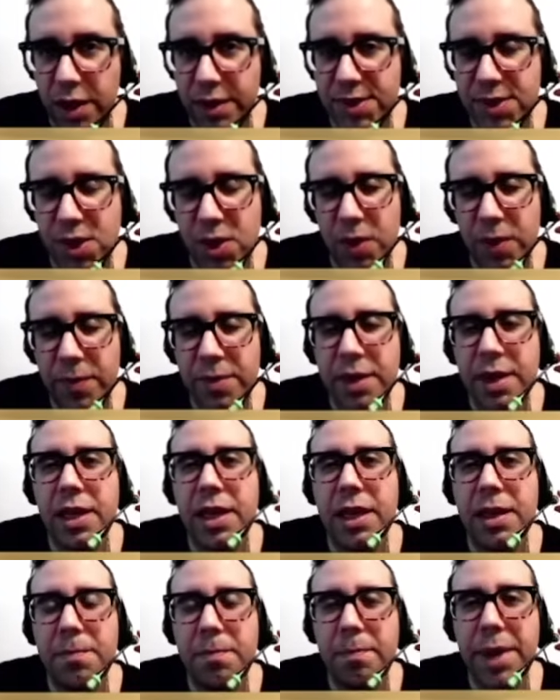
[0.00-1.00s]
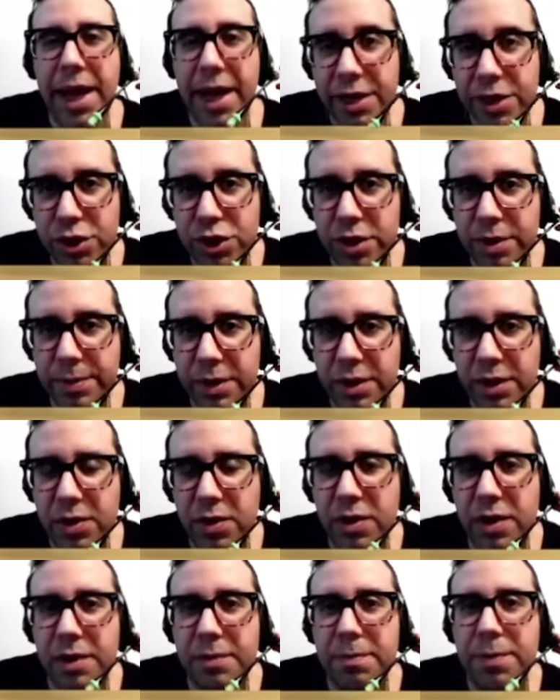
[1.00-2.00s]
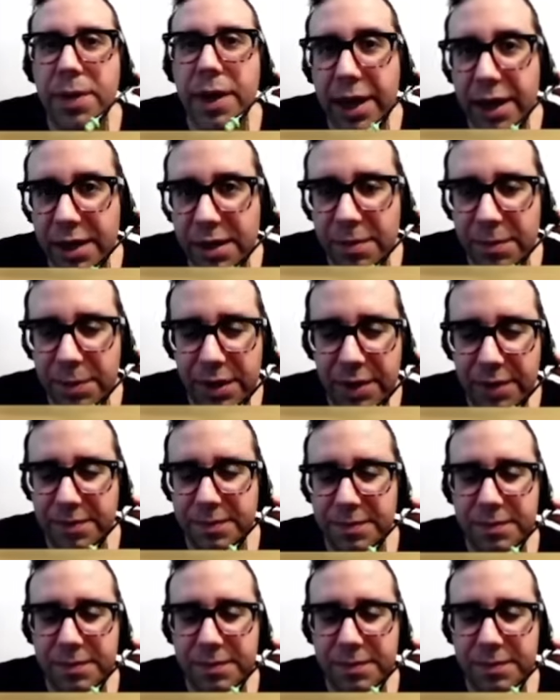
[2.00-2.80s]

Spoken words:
So impenetrable or impregnable.